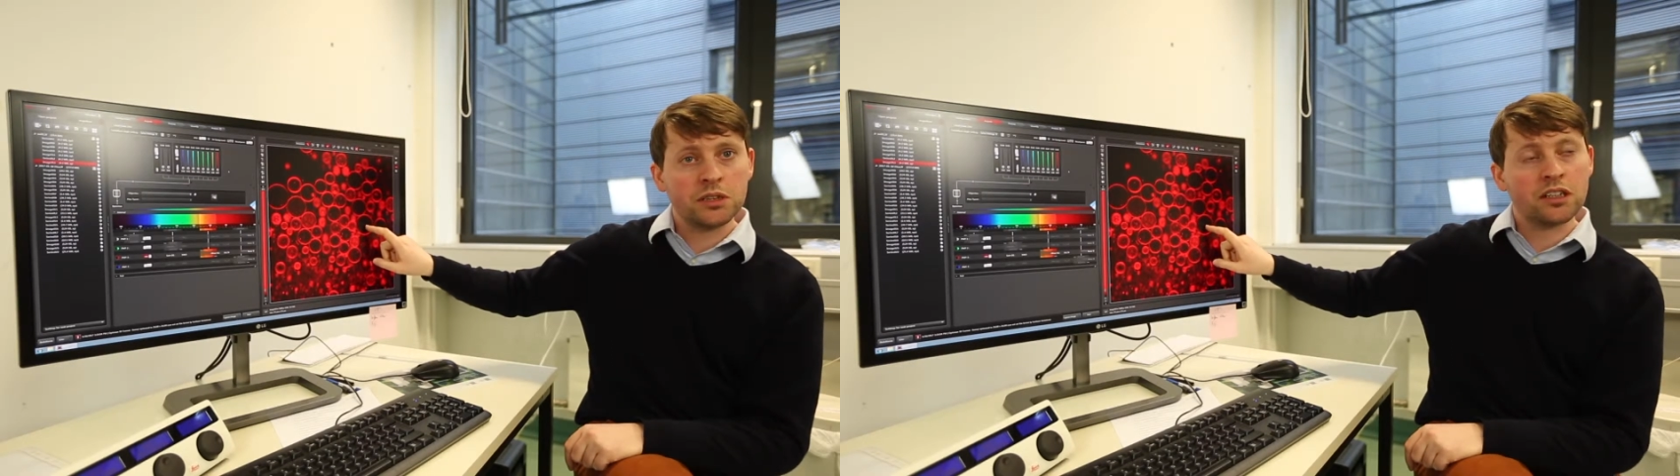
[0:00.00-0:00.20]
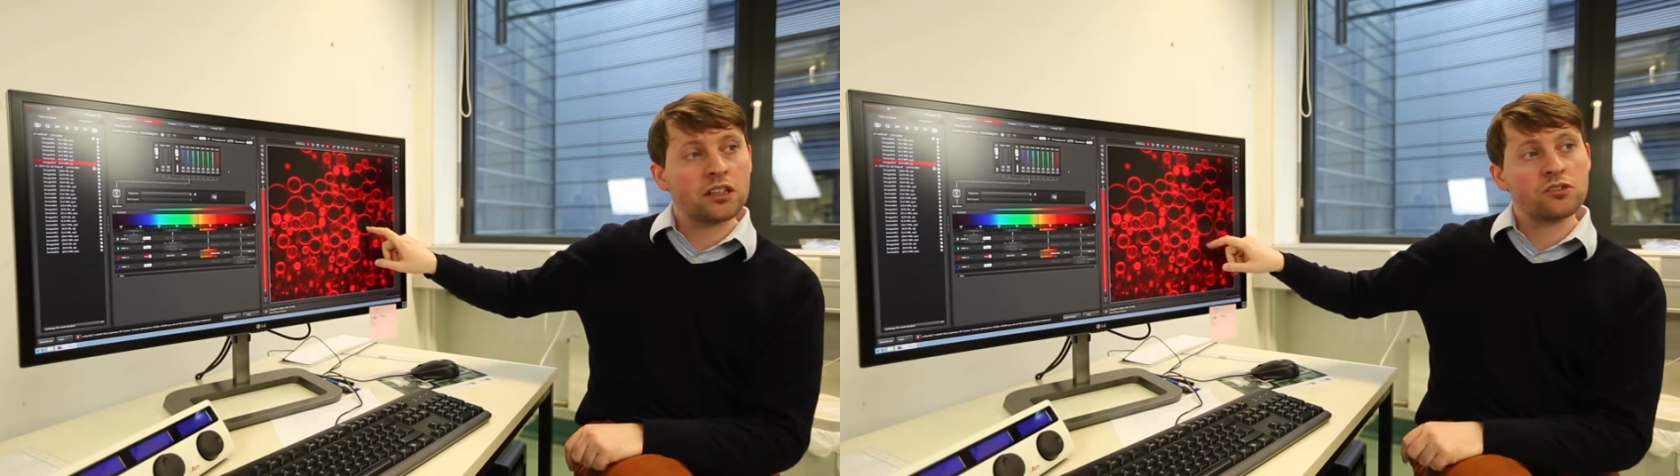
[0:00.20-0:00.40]

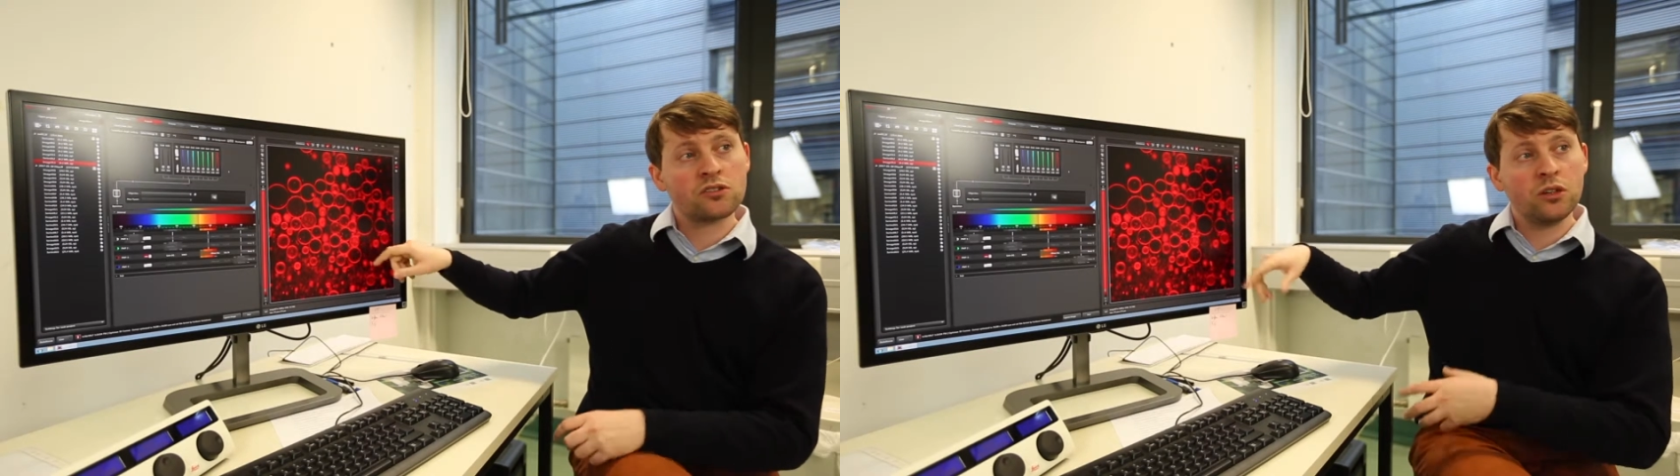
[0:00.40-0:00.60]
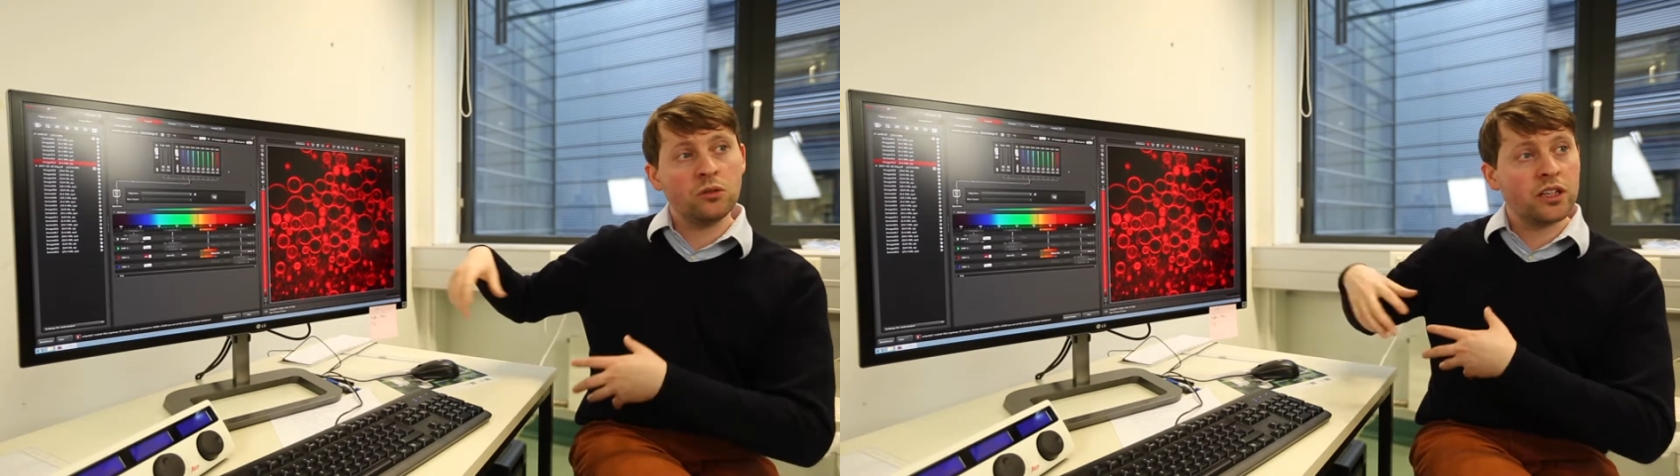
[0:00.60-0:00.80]
We can
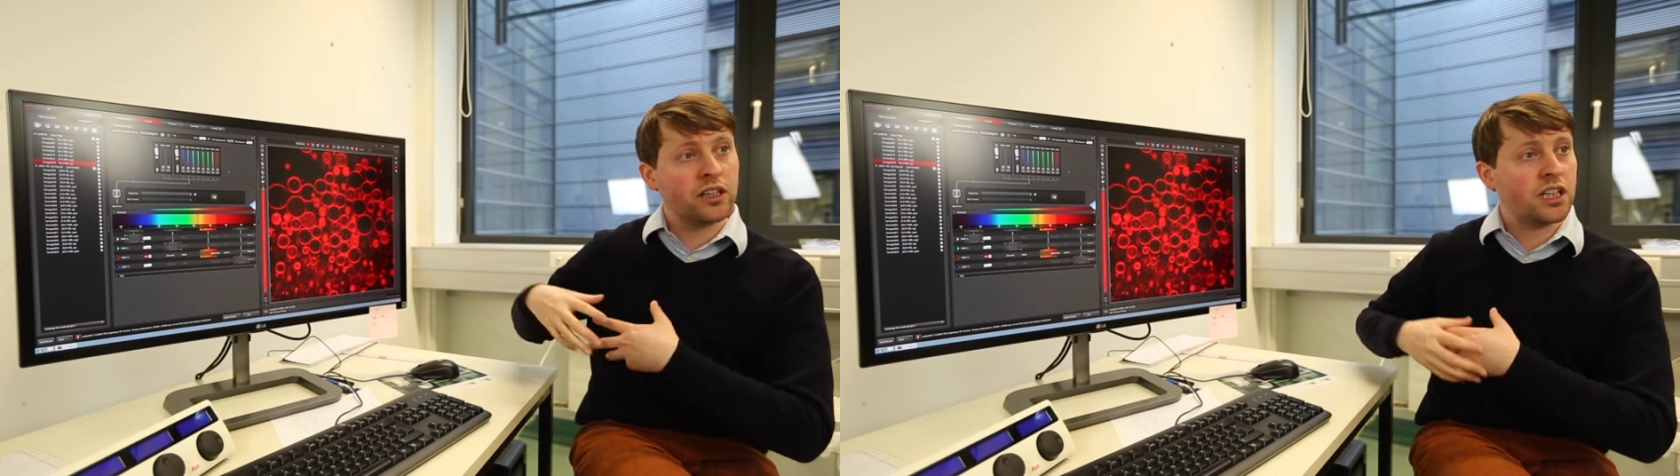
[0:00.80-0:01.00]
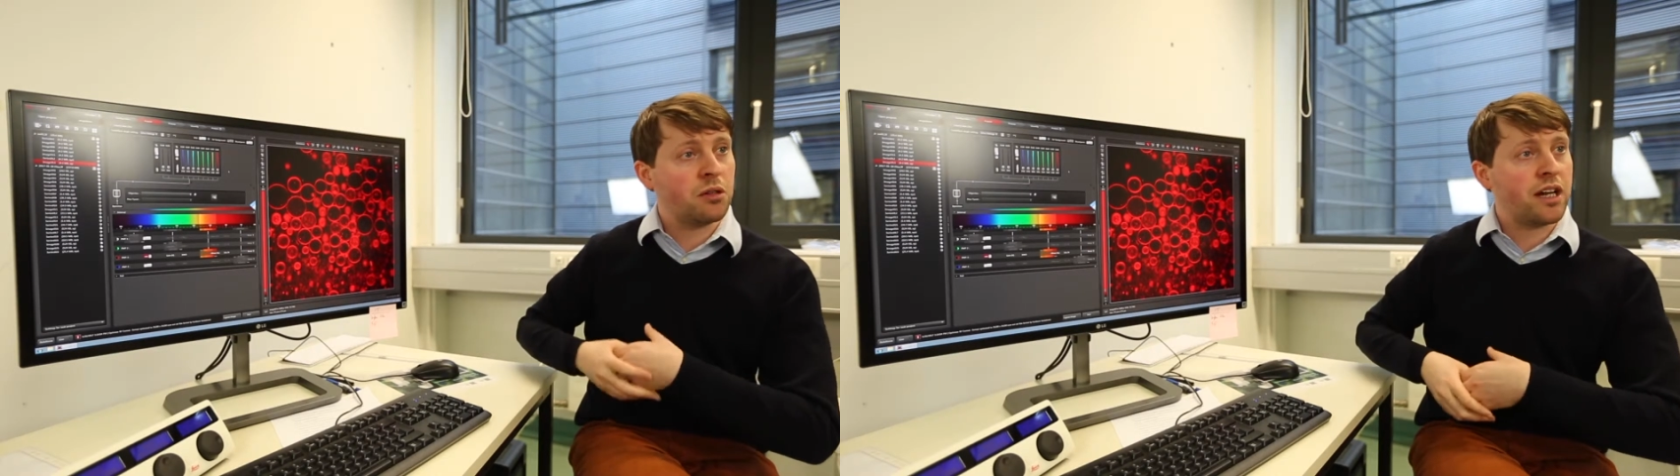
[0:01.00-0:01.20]
control
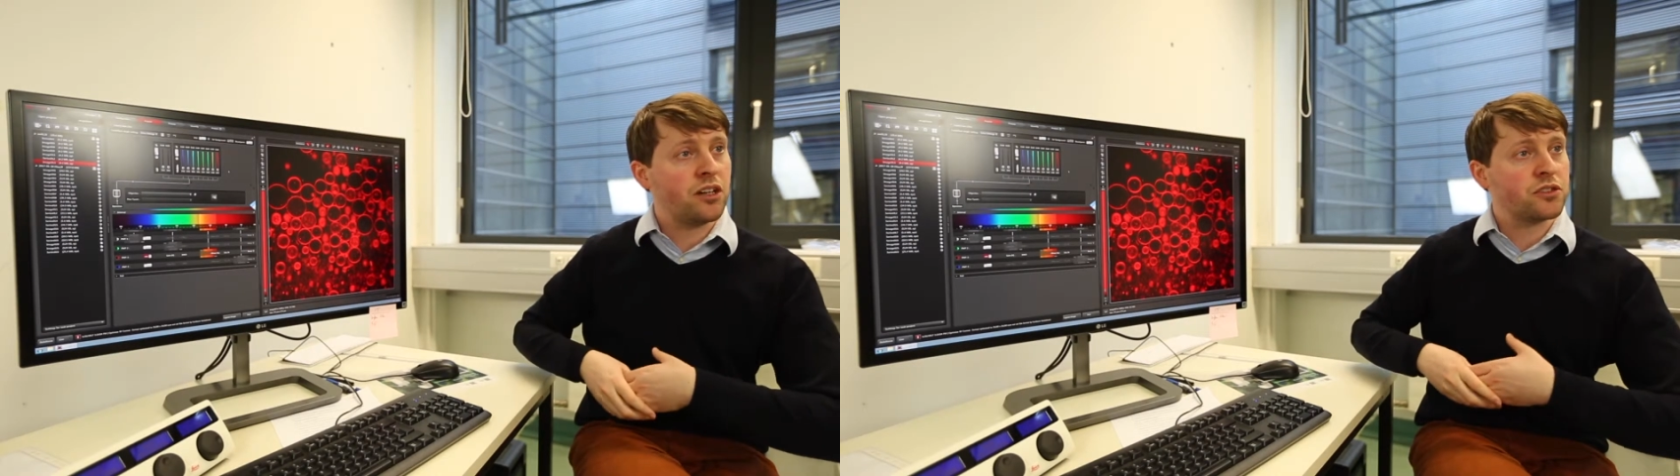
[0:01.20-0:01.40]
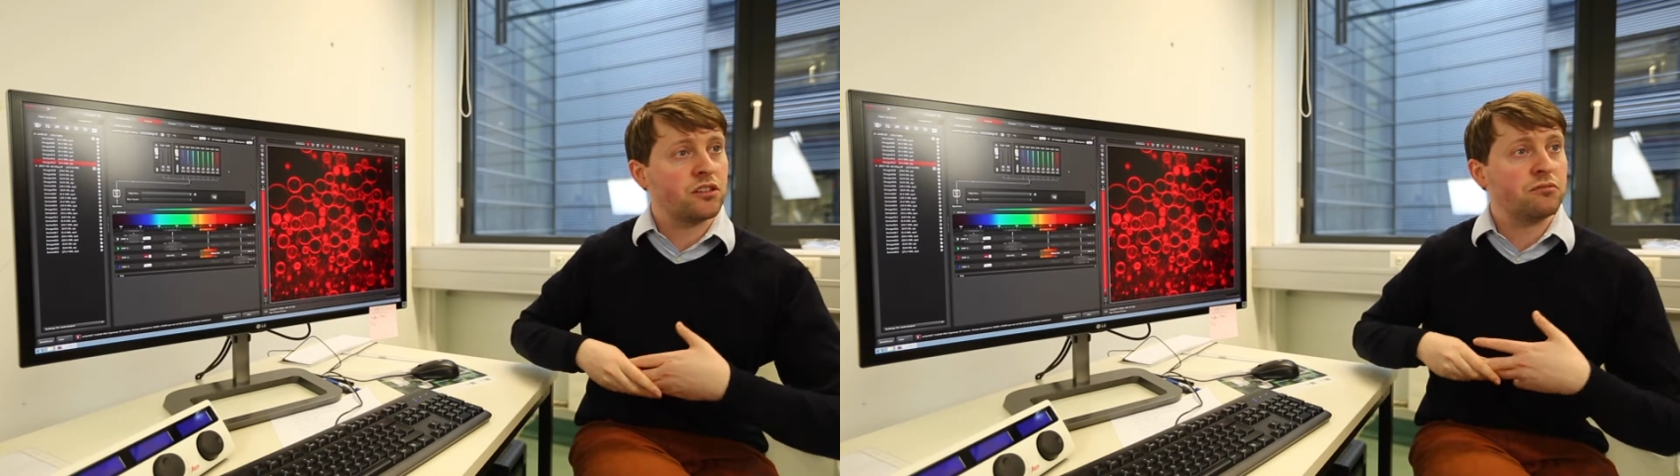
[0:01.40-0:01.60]
the
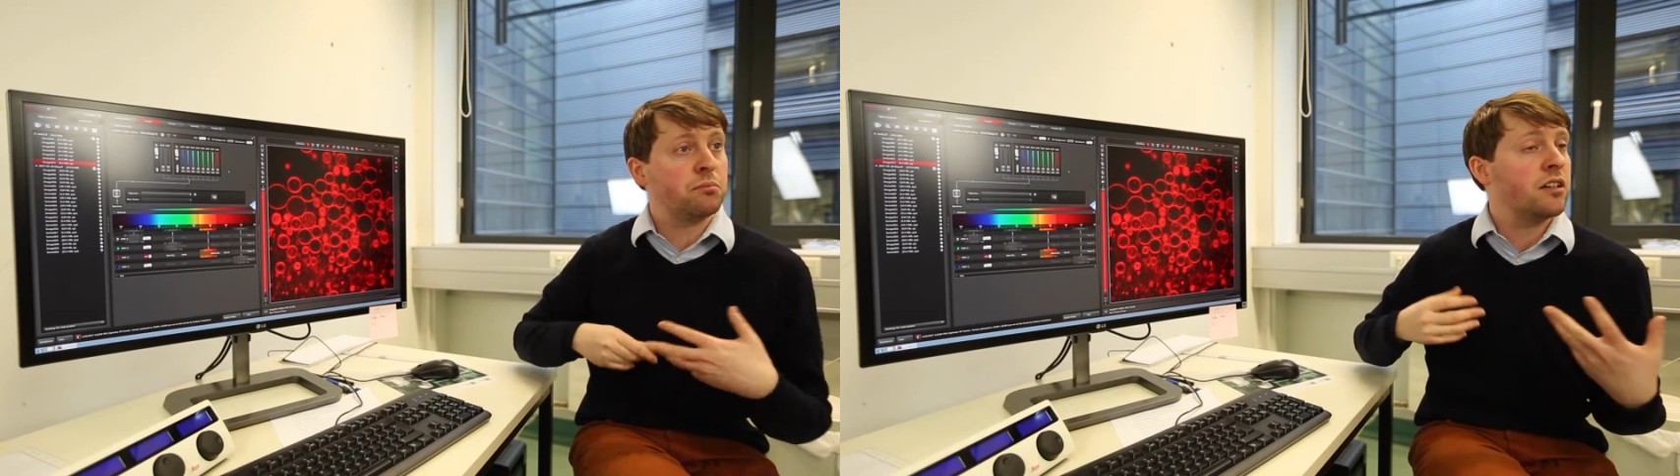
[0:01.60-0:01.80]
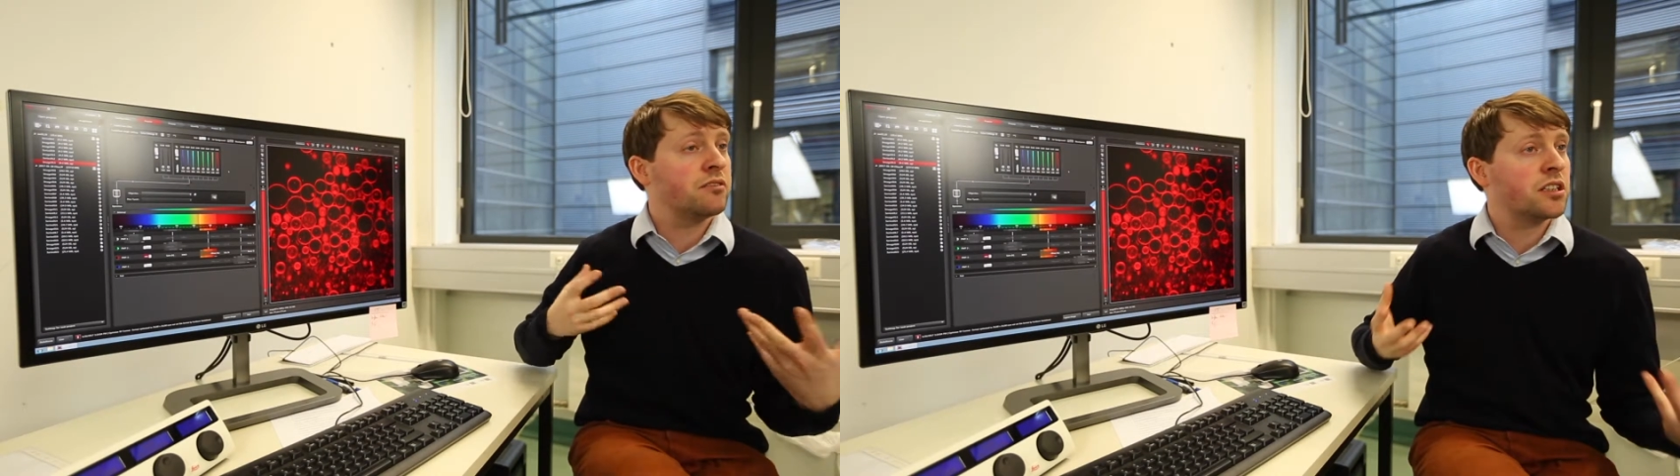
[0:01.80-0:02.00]
amount of
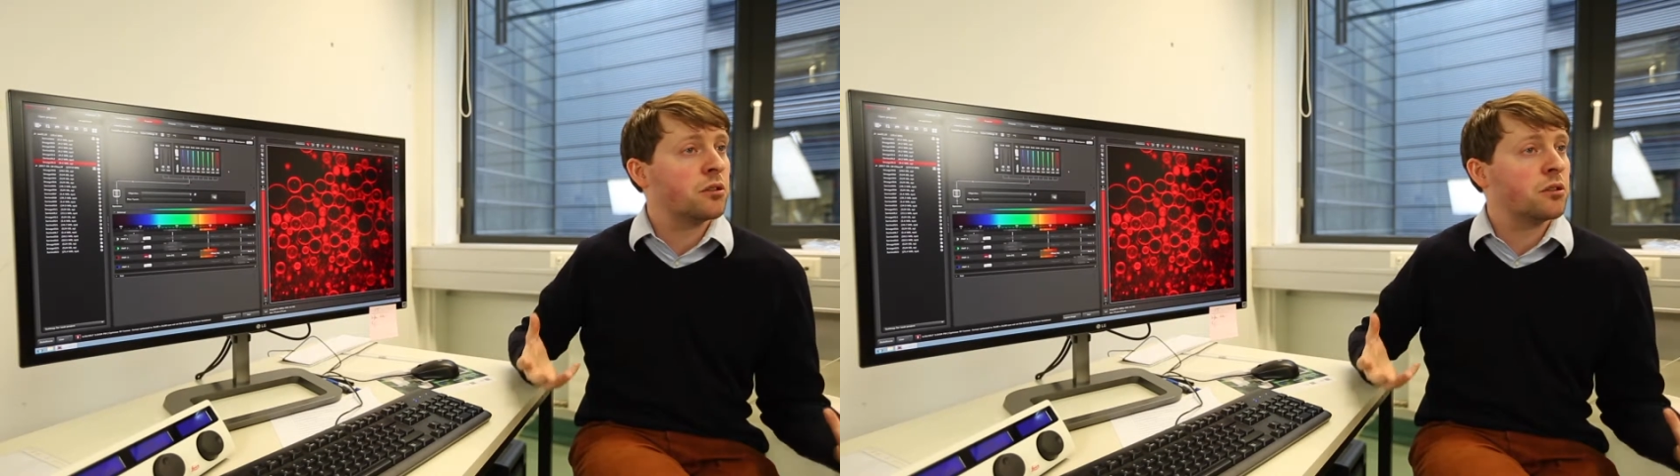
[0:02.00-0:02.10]
buffer